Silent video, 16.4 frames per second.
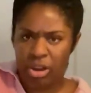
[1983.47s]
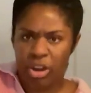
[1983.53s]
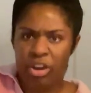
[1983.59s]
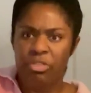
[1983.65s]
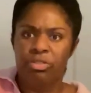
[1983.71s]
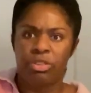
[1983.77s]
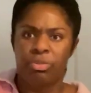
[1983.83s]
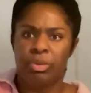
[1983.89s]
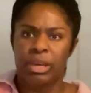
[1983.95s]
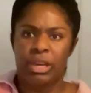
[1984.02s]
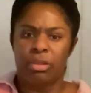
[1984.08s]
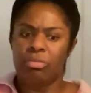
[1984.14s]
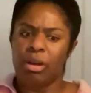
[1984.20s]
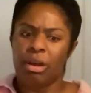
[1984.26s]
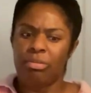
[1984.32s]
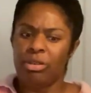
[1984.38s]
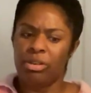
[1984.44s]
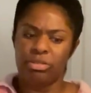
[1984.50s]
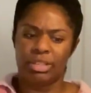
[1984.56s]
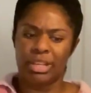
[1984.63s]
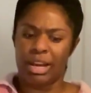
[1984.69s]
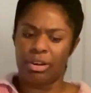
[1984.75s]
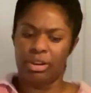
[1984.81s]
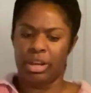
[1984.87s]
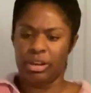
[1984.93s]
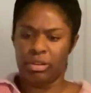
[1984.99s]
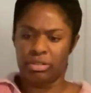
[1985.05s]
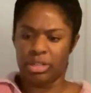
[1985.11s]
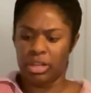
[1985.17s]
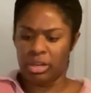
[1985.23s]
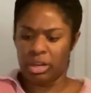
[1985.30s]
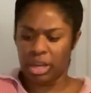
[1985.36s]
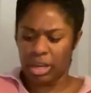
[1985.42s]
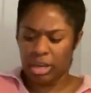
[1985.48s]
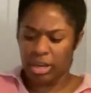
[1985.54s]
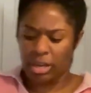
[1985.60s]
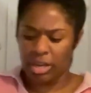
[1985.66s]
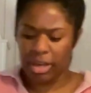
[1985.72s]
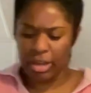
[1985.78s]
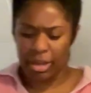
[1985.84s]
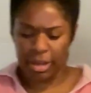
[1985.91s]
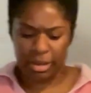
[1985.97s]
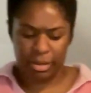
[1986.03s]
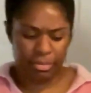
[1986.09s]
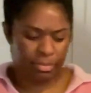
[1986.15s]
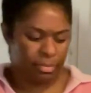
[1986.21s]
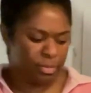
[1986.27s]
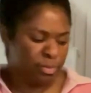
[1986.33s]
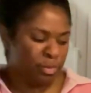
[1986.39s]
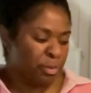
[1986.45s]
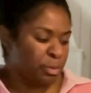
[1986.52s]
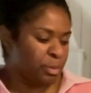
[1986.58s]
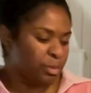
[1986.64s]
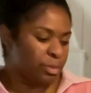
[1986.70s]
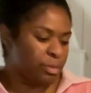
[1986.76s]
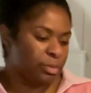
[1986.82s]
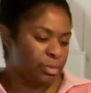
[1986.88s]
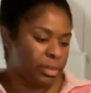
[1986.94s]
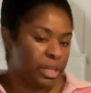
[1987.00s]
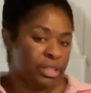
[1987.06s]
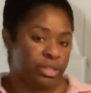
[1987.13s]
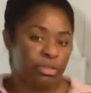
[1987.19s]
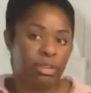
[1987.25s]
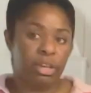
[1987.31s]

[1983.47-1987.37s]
over the weekend, probably on Saturday or Sunday. And so